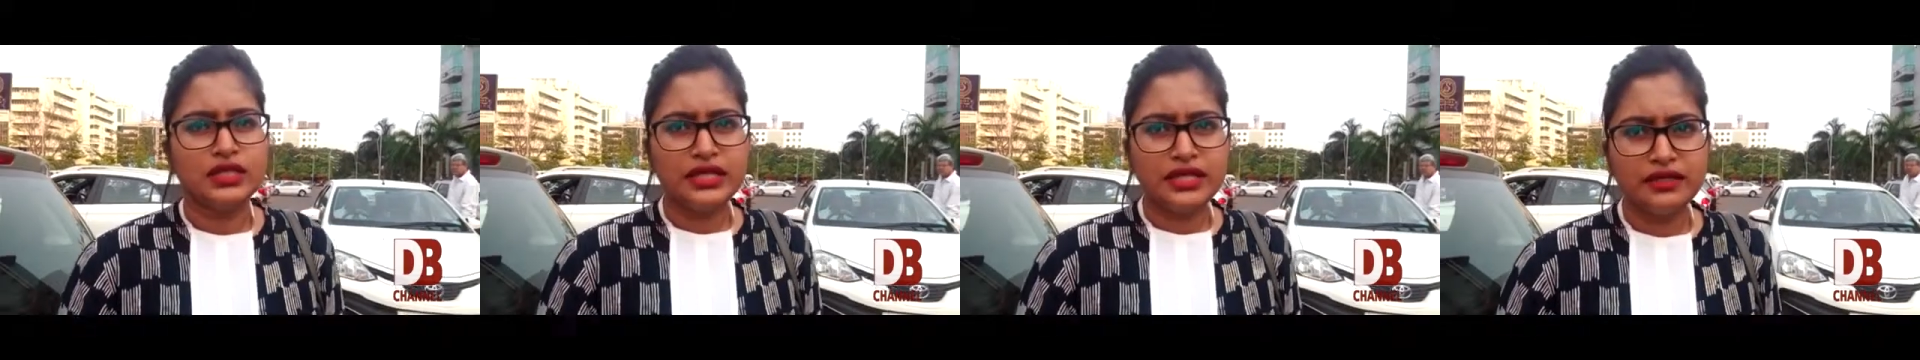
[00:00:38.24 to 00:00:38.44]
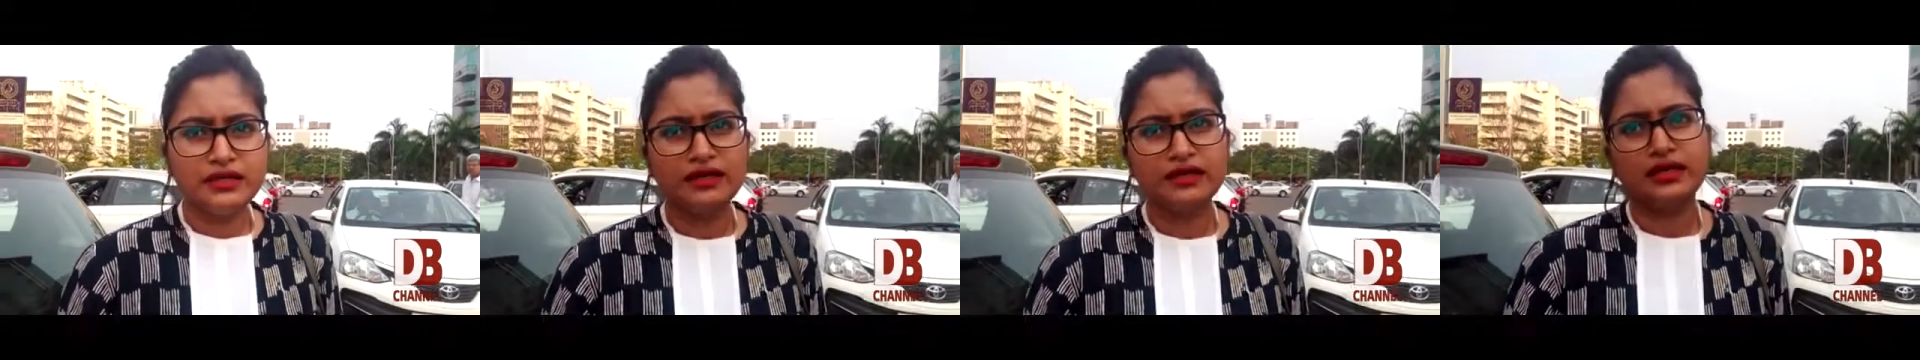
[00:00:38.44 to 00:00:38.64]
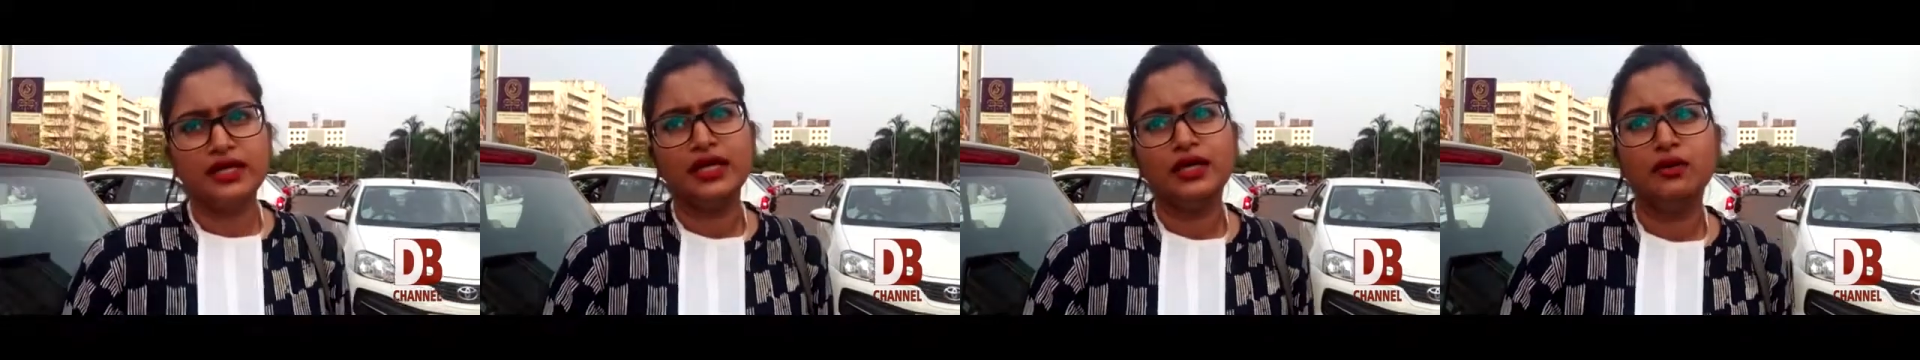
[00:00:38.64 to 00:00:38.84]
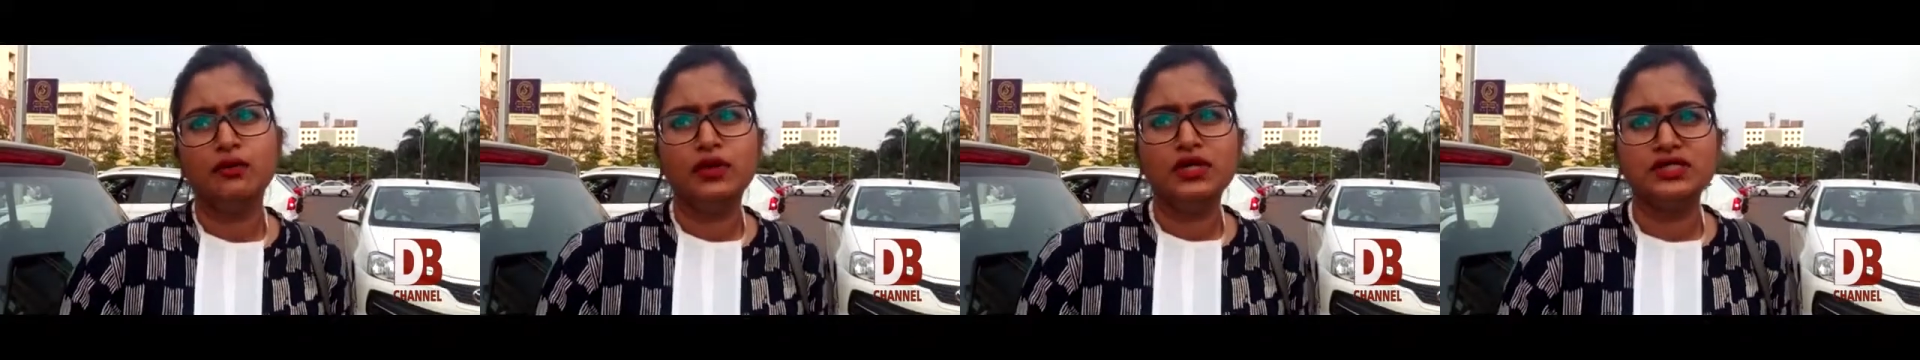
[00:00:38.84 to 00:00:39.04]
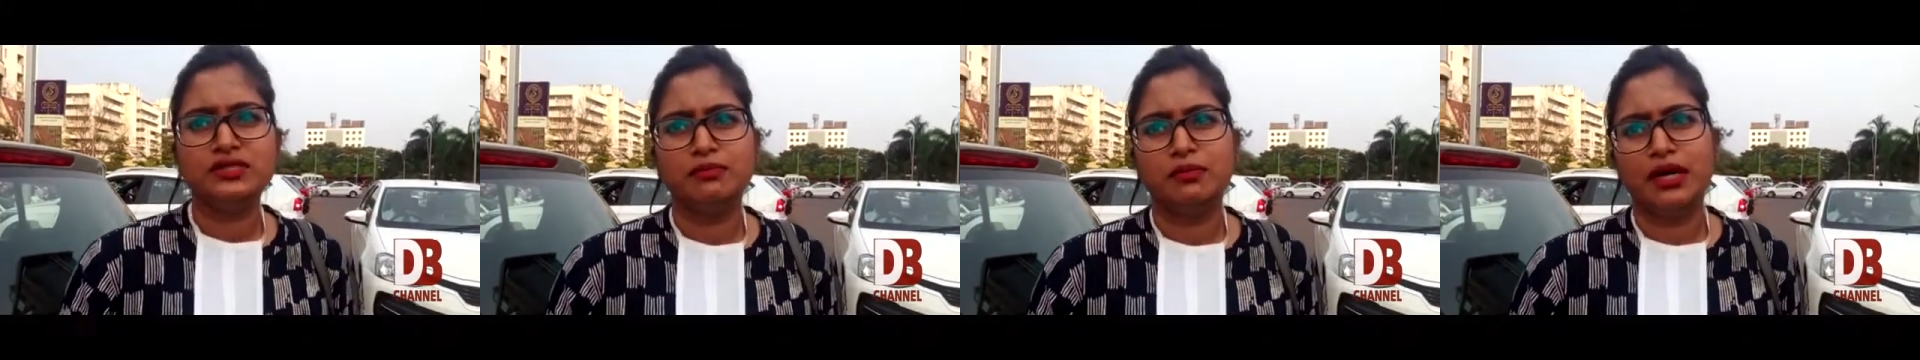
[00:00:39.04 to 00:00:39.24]
hearing
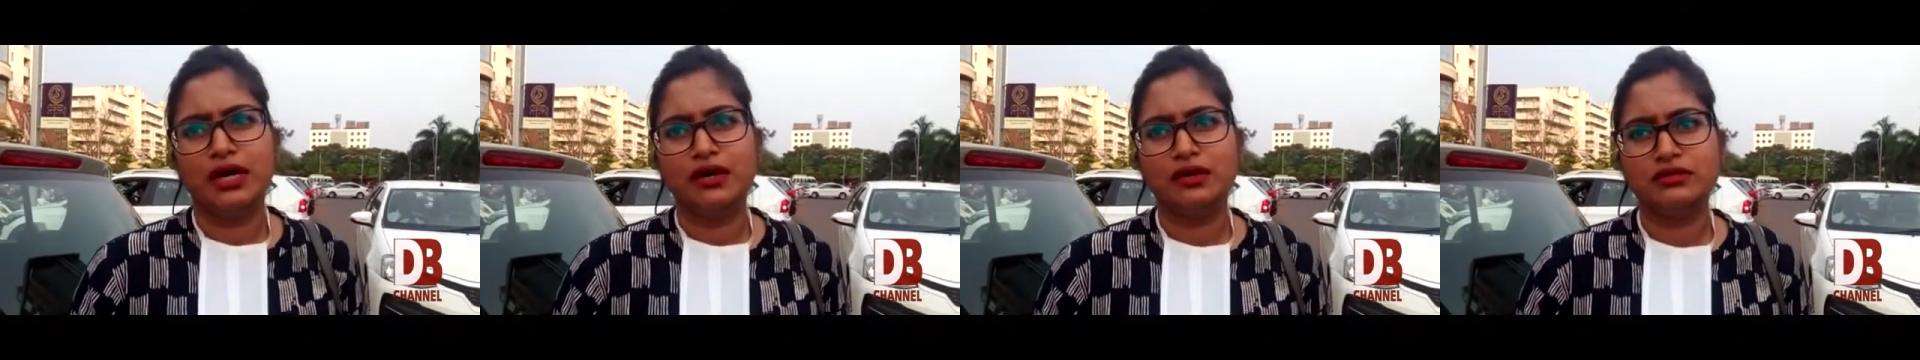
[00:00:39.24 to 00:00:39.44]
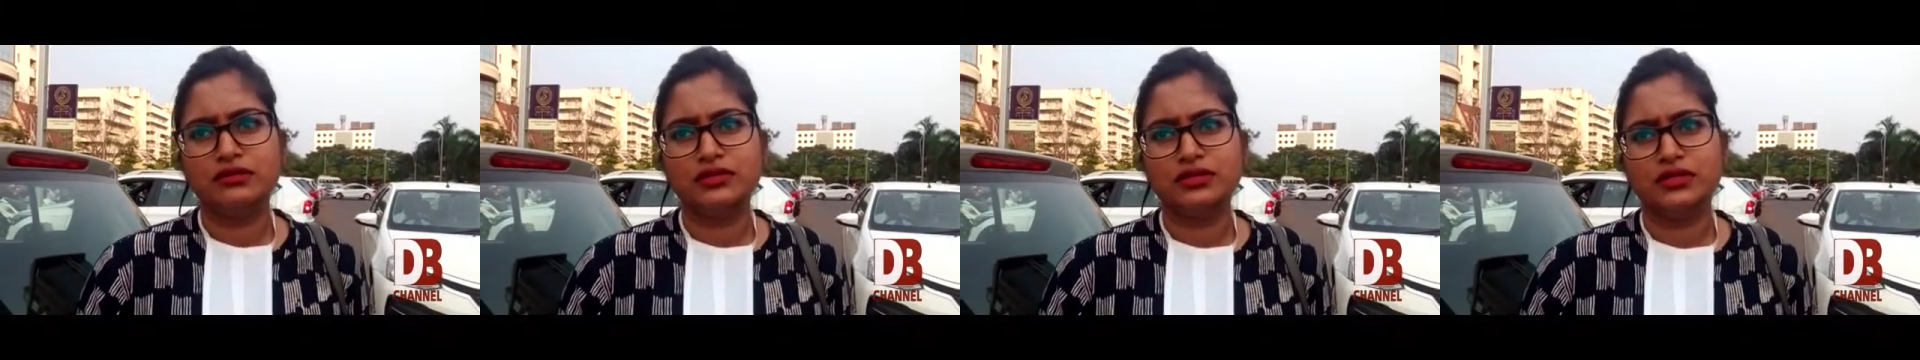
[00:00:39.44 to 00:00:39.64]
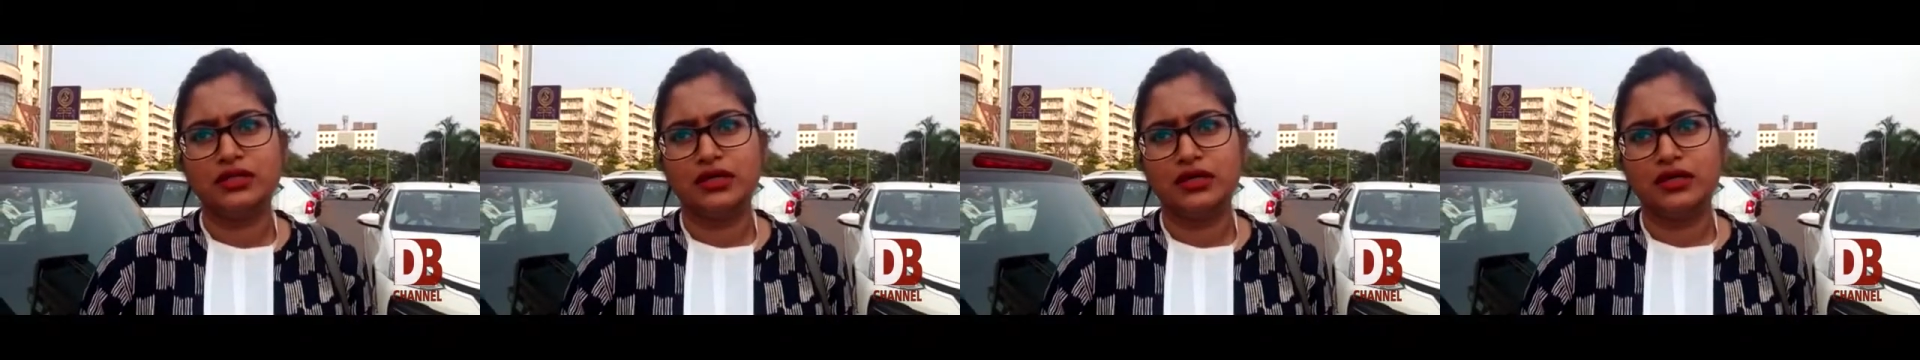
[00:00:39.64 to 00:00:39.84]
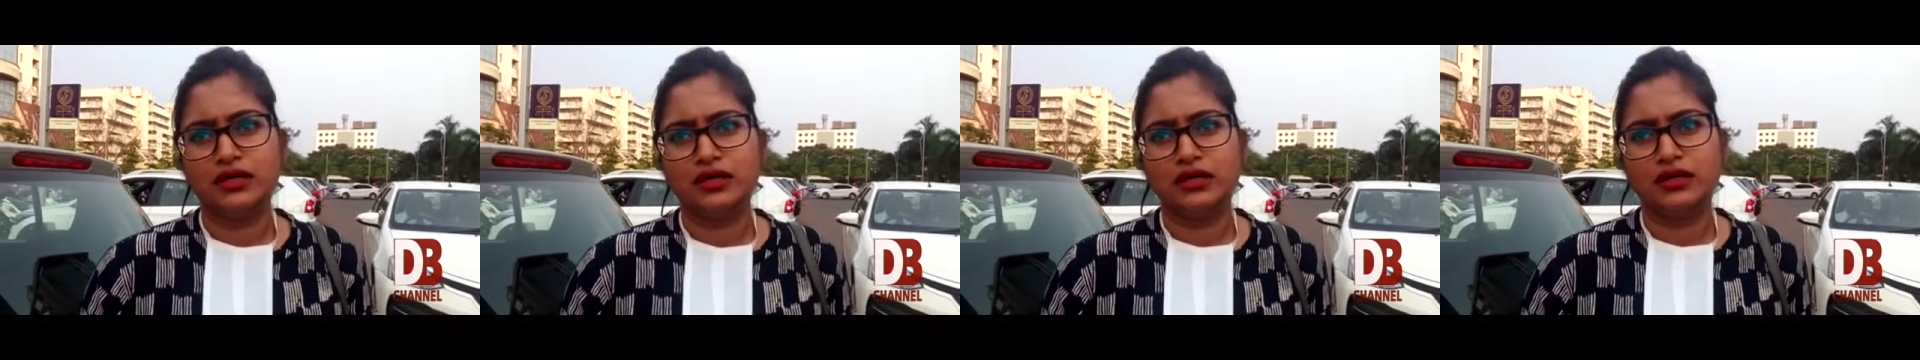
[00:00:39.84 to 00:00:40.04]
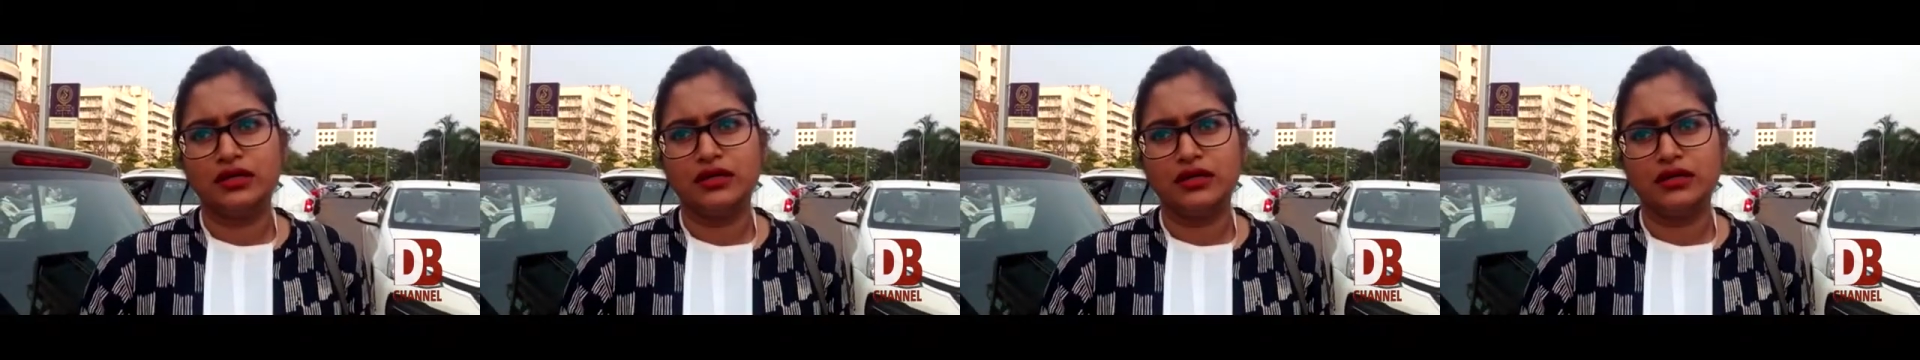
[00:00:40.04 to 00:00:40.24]
was about
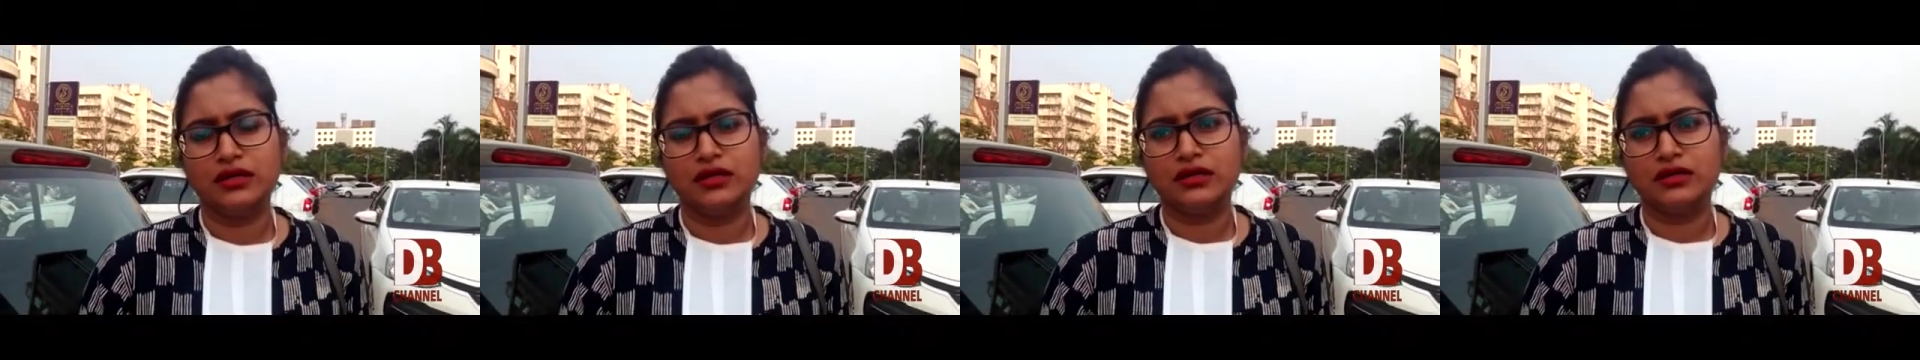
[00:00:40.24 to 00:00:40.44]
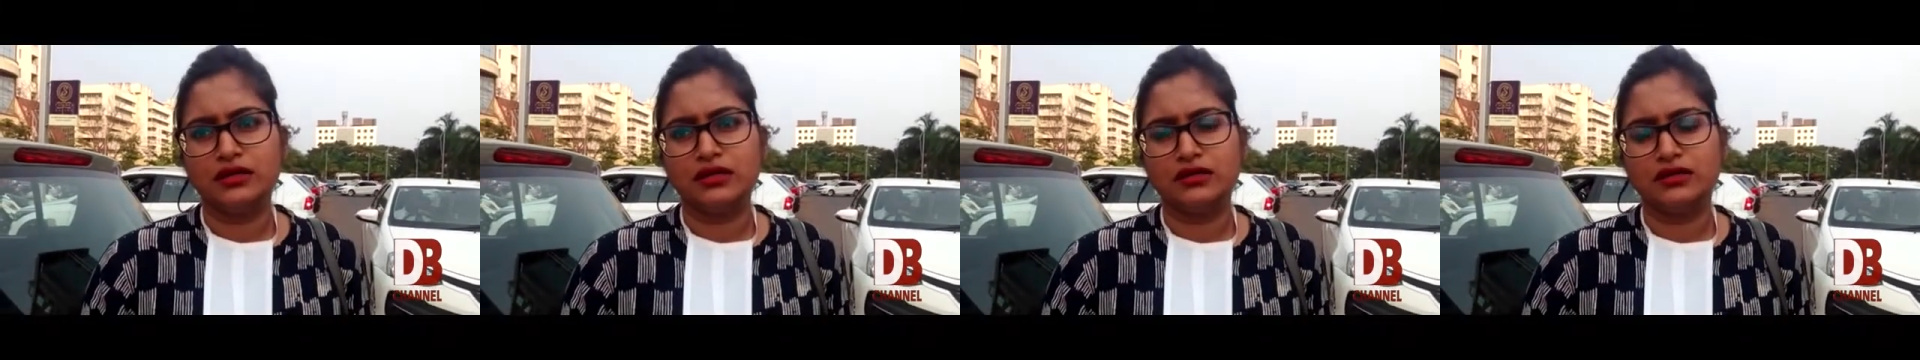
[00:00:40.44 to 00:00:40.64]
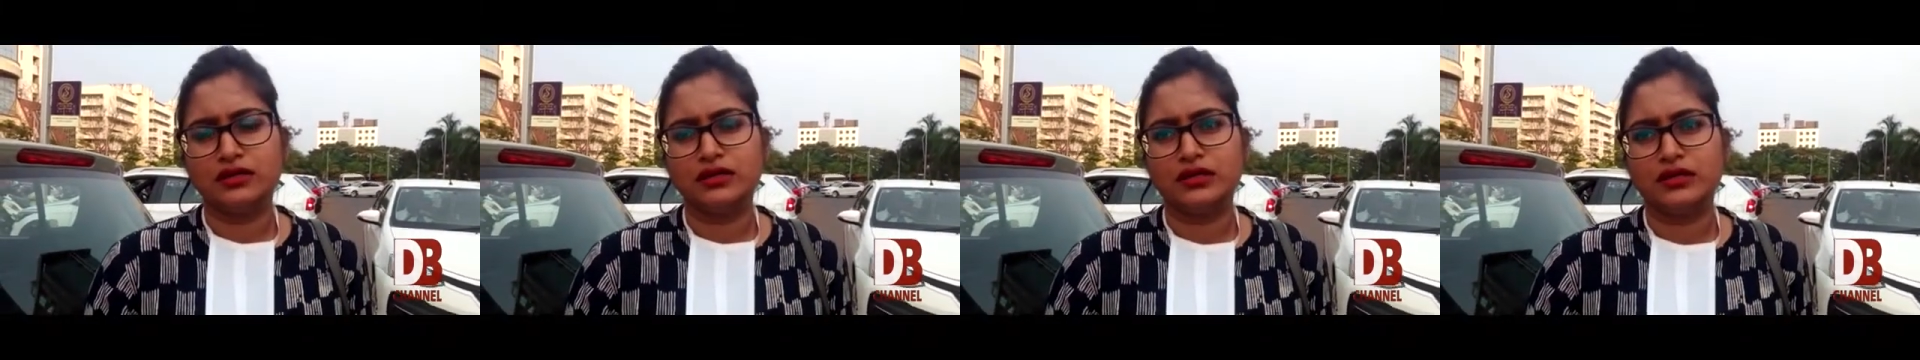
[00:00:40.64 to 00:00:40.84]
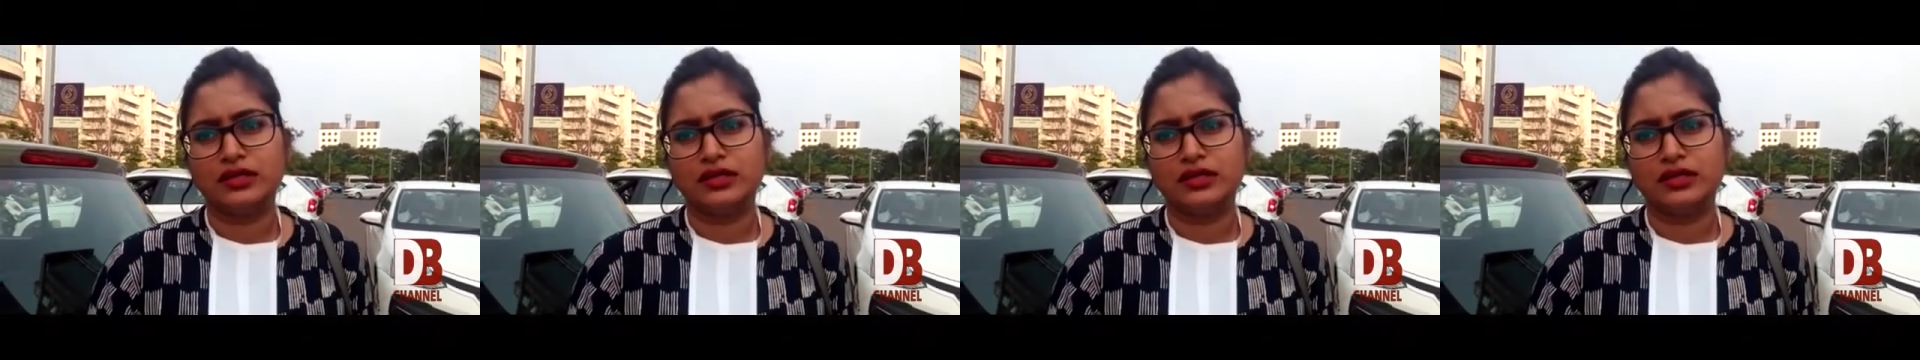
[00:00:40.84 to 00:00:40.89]
uh,